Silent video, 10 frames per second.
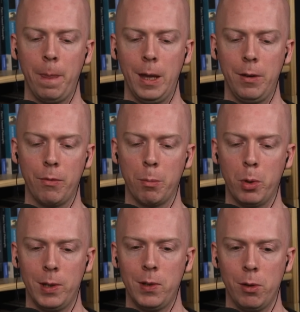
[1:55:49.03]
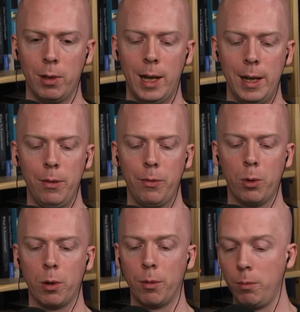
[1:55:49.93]
at different points in your life,
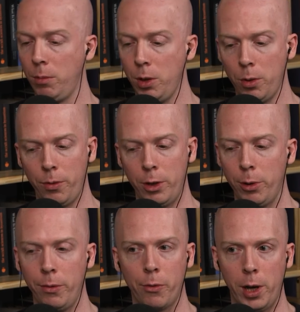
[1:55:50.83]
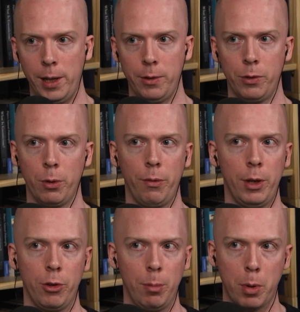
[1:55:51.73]
or, you know, eventually friends or
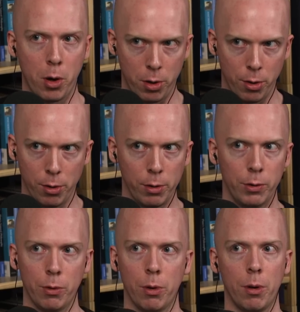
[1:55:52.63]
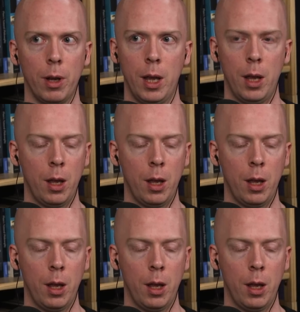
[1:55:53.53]
eventually partners or